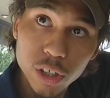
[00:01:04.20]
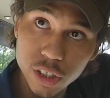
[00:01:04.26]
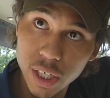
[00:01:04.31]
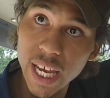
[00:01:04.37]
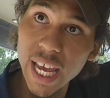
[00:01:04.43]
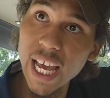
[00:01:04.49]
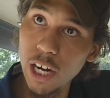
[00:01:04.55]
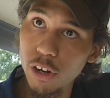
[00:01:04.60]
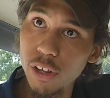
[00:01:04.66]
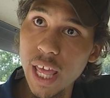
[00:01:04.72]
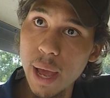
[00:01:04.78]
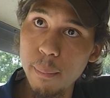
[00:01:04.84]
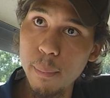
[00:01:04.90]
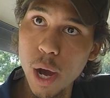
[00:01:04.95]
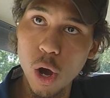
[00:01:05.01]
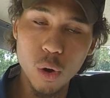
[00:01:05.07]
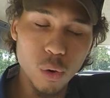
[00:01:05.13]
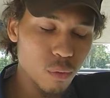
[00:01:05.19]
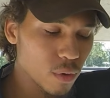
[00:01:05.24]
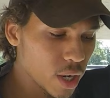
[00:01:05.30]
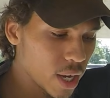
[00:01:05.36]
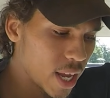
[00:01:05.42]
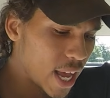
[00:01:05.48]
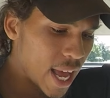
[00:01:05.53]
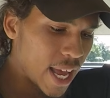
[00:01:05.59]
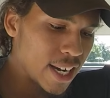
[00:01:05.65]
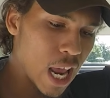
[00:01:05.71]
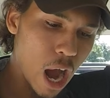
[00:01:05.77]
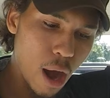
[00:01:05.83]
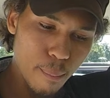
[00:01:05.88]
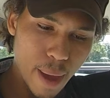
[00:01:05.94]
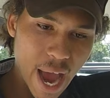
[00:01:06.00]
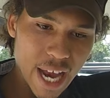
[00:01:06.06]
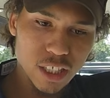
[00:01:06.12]
to enter that mode. Now
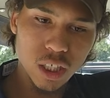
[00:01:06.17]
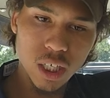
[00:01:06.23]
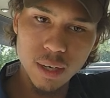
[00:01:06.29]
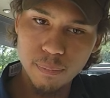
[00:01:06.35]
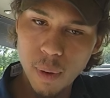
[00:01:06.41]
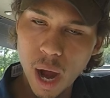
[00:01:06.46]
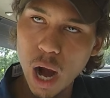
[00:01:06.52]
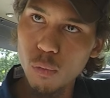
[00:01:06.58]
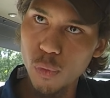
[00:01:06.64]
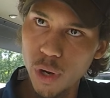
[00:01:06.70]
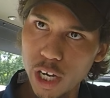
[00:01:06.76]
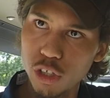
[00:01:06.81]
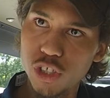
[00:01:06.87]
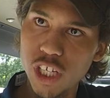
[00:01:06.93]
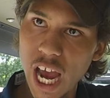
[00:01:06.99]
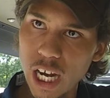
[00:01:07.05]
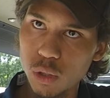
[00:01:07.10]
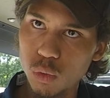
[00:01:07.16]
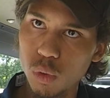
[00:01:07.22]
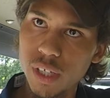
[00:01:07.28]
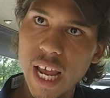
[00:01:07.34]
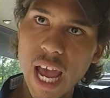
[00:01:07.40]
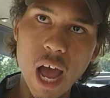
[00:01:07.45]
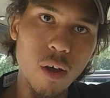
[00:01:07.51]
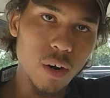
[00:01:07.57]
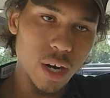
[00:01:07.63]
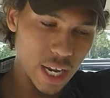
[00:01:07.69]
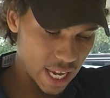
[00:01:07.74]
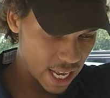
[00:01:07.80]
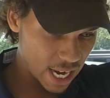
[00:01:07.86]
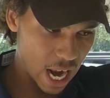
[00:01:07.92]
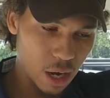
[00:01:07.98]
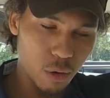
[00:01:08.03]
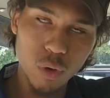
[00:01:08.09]
imagine if my rear jacks were down
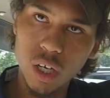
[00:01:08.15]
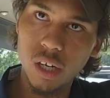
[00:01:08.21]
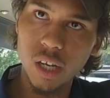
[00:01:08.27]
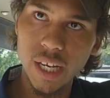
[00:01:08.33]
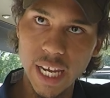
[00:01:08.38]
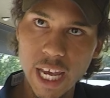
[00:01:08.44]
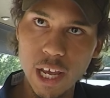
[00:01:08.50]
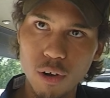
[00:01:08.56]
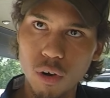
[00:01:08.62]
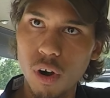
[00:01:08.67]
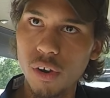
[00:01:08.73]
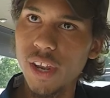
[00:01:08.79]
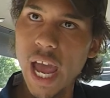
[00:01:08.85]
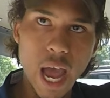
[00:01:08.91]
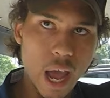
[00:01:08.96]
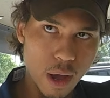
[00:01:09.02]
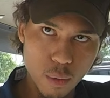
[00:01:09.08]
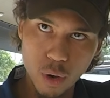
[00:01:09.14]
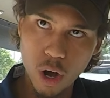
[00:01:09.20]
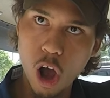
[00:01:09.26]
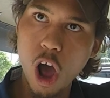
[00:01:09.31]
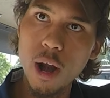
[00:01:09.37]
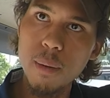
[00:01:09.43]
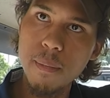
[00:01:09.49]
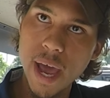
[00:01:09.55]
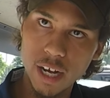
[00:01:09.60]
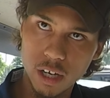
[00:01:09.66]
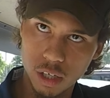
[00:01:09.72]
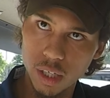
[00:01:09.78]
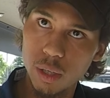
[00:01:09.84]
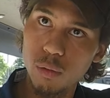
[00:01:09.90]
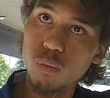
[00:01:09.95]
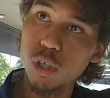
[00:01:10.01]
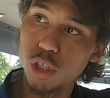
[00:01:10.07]
and I would click enter on that, it would
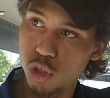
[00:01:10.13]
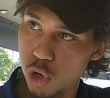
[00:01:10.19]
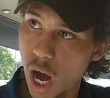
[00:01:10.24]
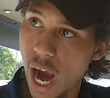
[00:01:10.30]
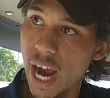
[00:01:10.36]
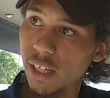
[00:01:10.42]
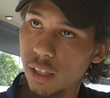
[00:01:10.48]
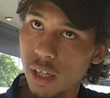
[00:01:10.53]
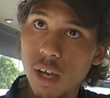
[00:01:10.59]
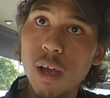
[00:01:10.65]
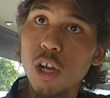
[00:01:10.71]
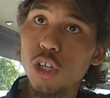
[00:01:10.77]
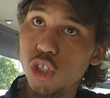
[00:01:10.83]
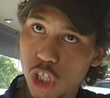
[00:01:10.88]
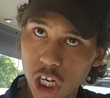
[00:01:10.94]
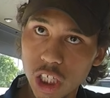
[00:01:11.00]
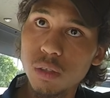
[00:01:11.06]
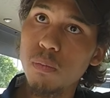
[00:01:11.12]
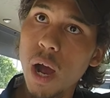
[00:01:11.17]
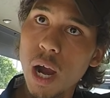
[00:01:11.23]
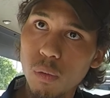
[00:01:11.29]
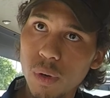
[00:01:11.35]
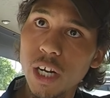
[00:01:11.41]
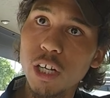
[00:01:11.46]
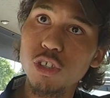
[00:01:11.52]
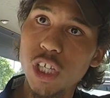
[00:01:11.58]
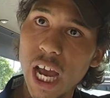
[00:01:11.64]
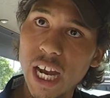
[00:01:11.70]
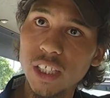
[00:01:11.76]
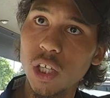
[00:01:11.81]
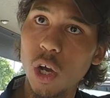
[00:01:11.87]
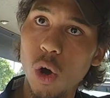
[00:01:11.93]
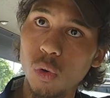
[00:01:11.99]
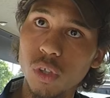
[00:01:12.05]
automatically retract just my rear
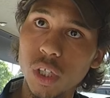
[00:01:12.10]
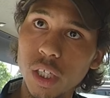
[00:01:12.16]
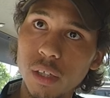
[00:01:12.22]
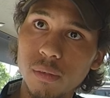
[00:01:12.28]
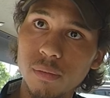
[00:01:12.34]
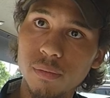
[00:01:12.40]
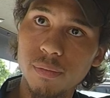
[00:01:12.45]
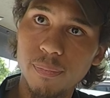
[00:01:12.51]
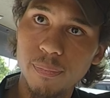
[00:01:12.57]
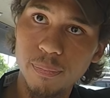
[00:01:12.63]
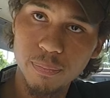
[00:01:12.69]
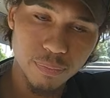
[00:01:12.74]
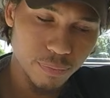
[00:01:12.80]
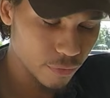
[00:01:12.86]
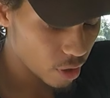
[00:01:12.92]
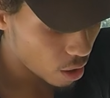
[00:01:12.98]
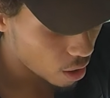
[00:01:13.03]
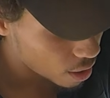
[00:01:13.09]
jacks only. Okay. All